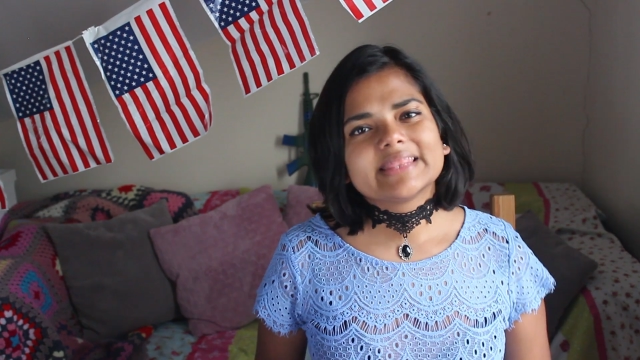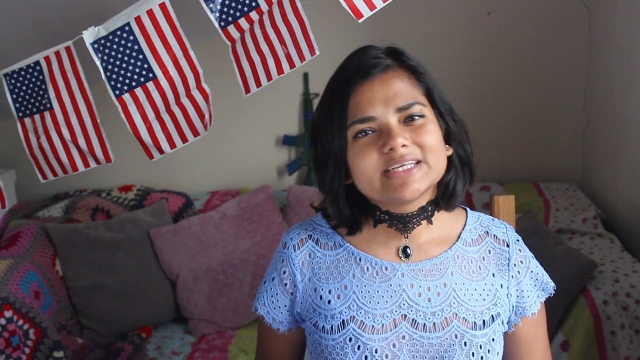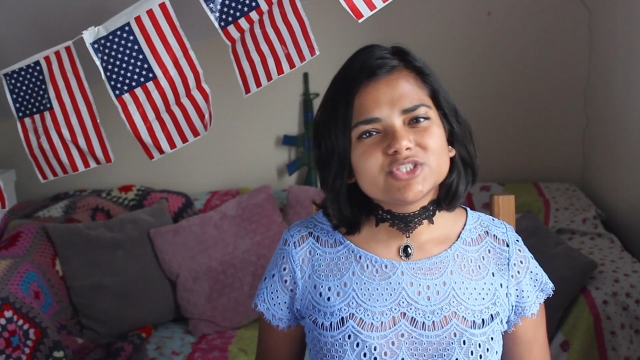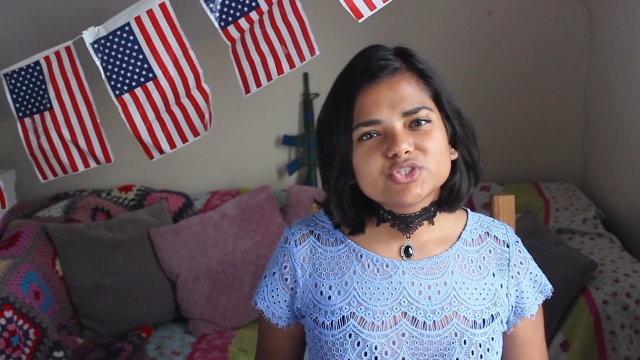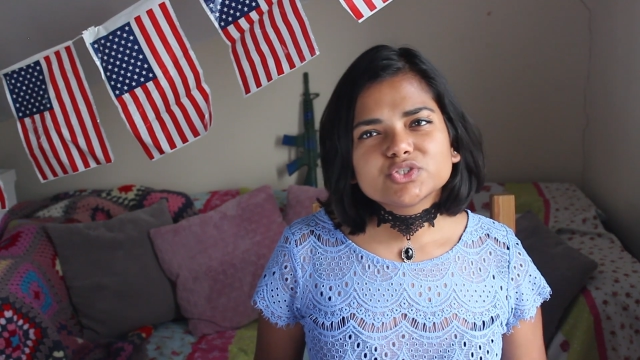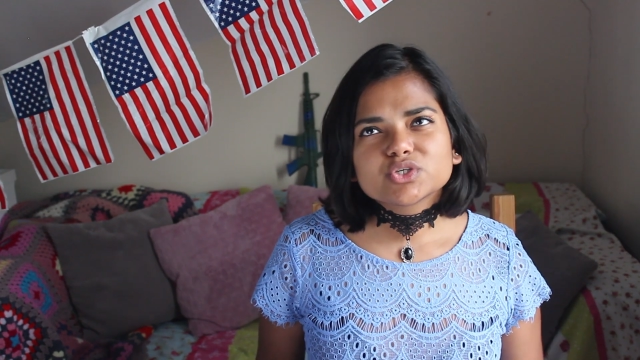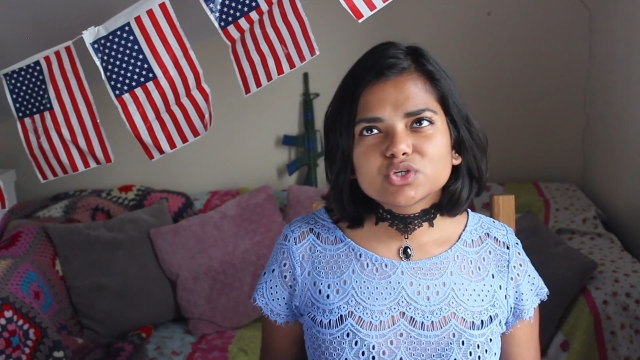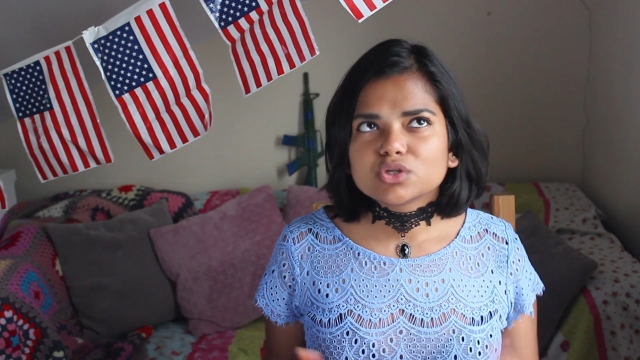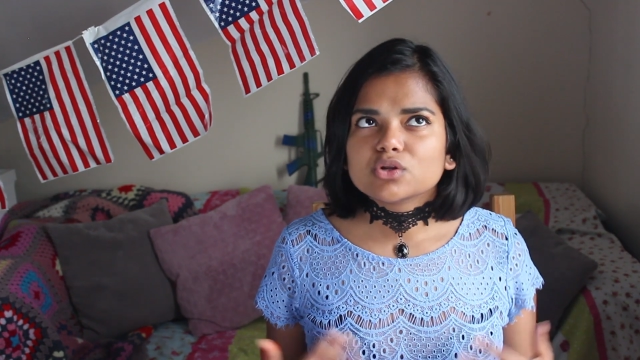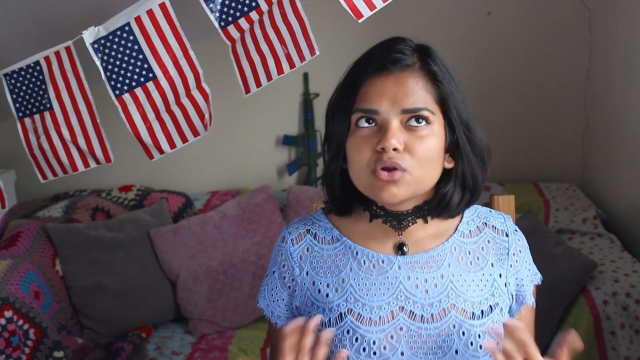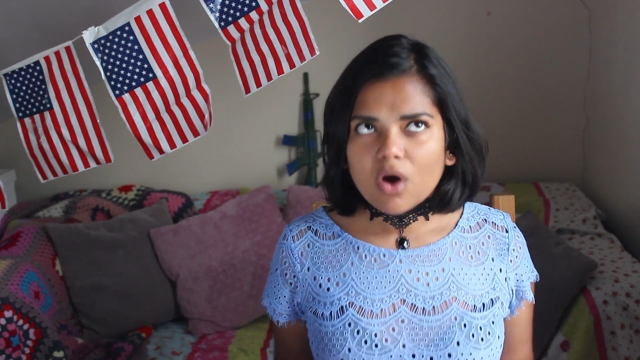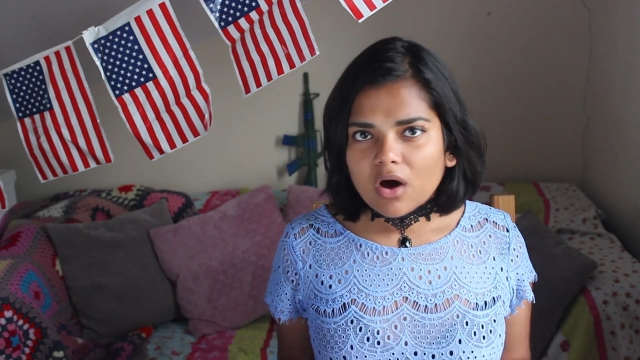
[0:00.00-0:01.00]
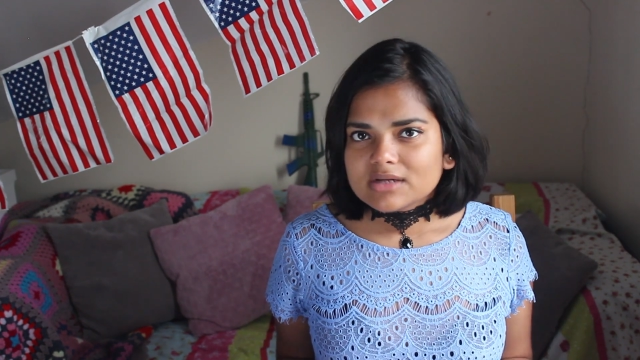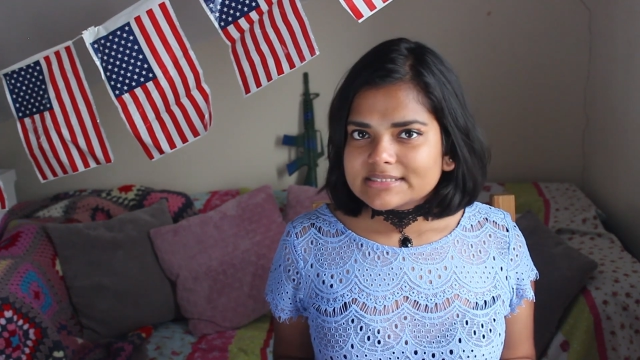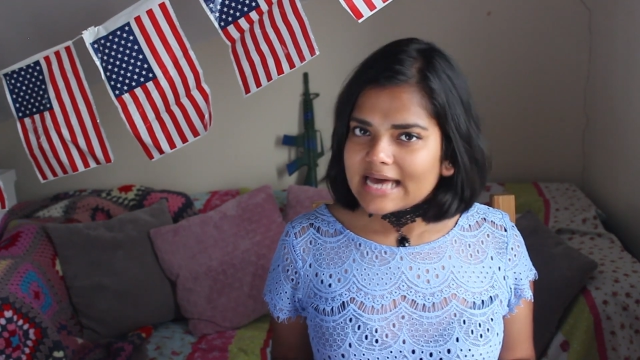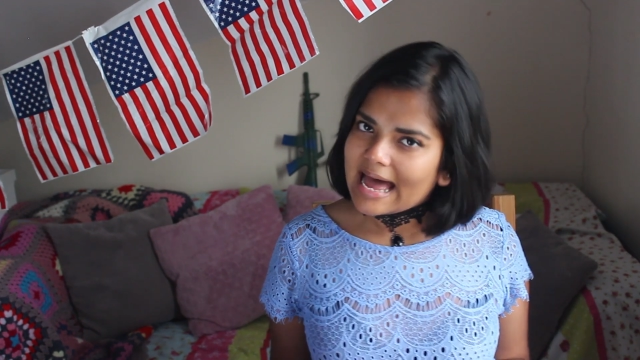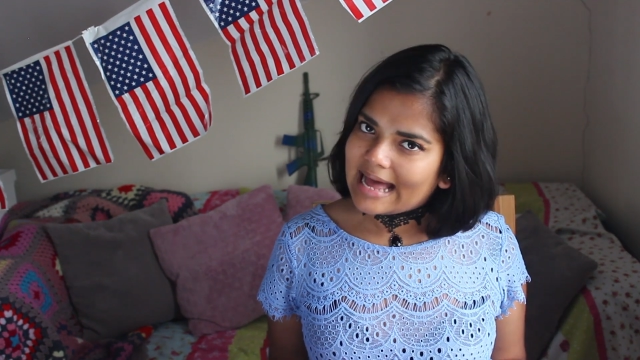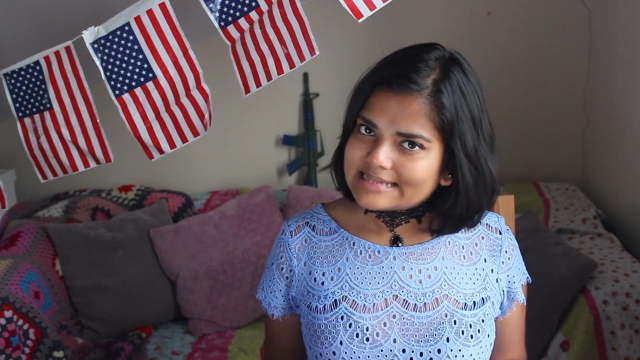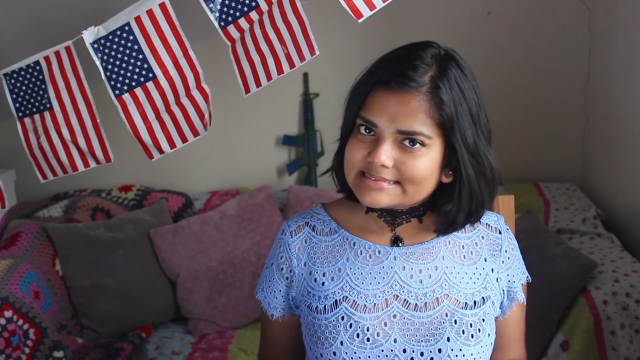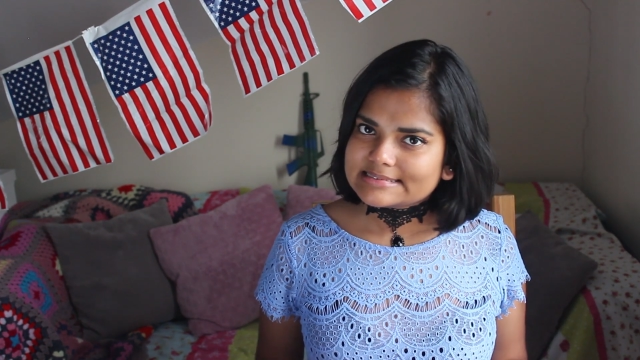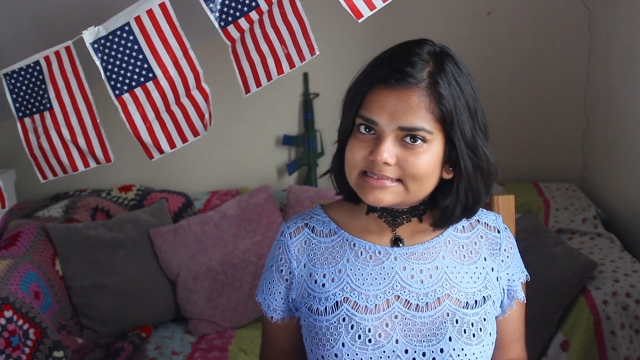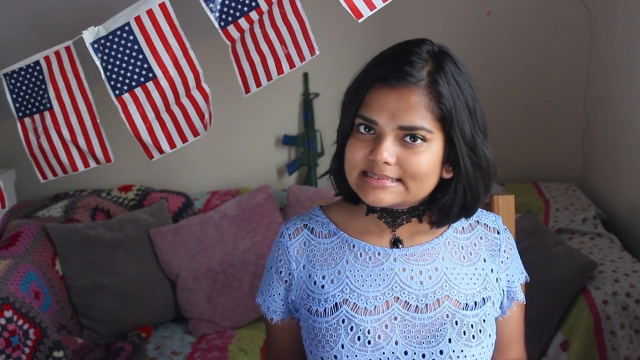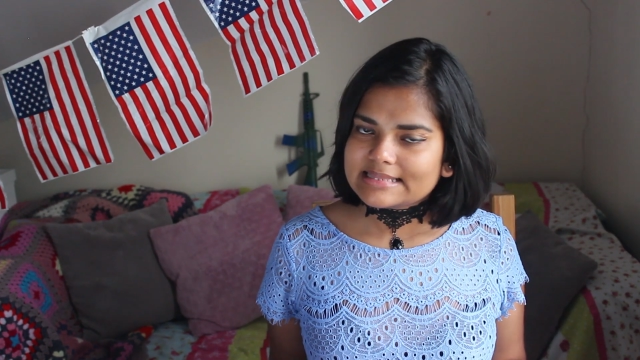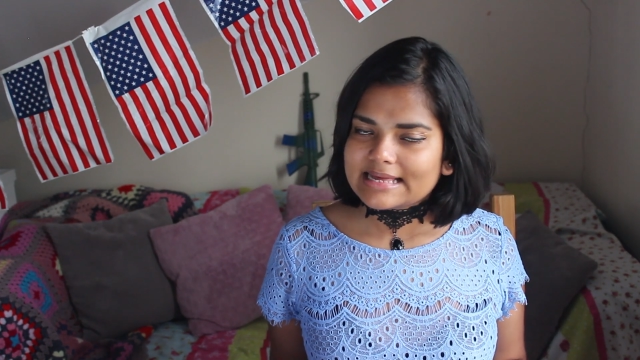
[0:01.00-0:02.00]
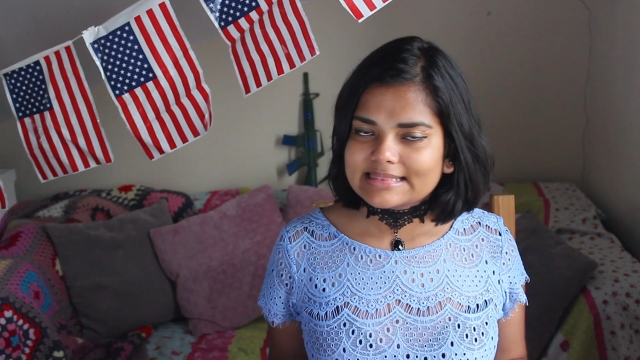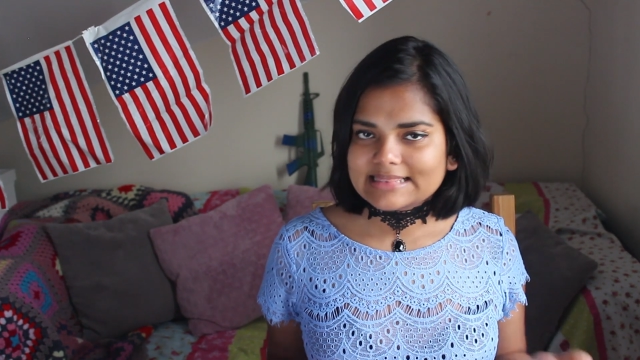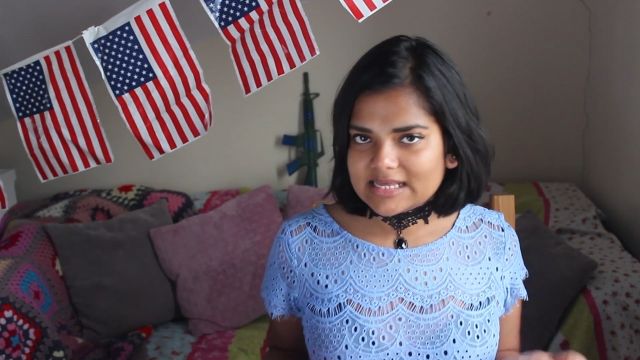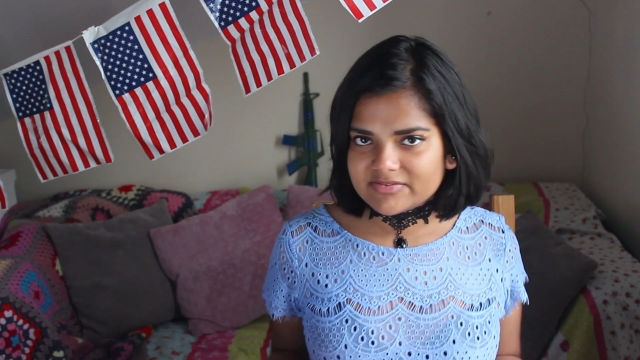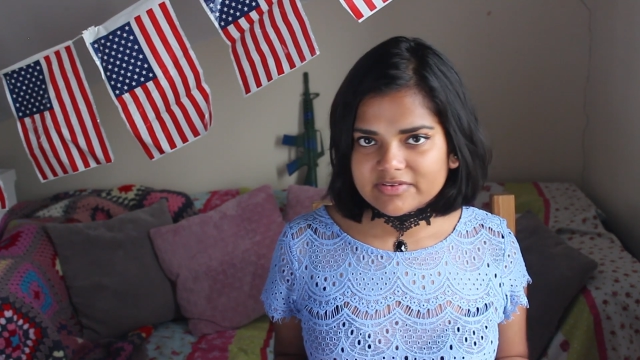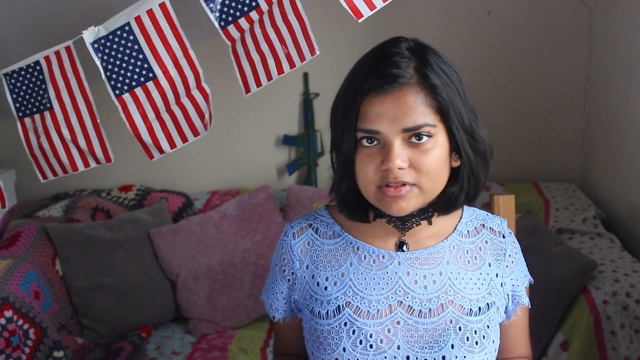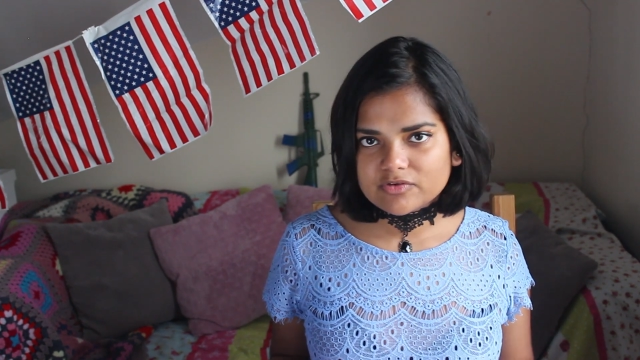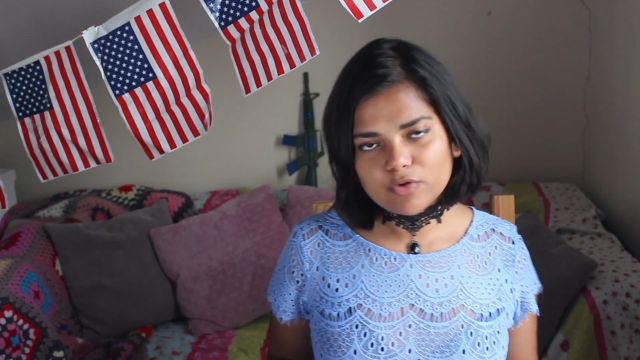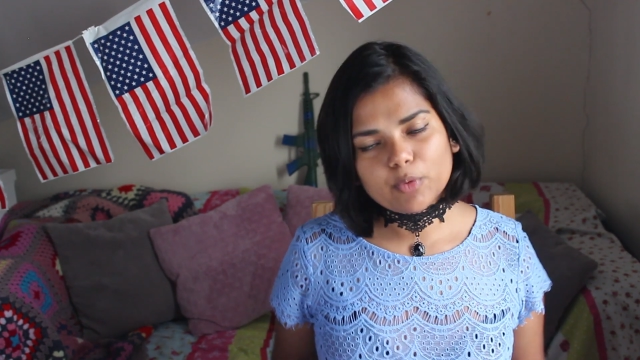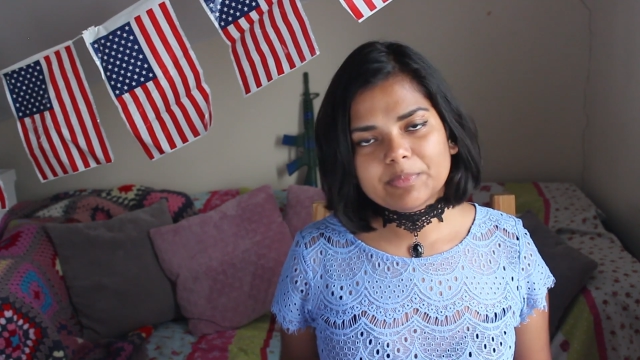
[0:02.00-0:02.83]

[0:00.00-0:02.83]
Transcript: They just could not handle that level of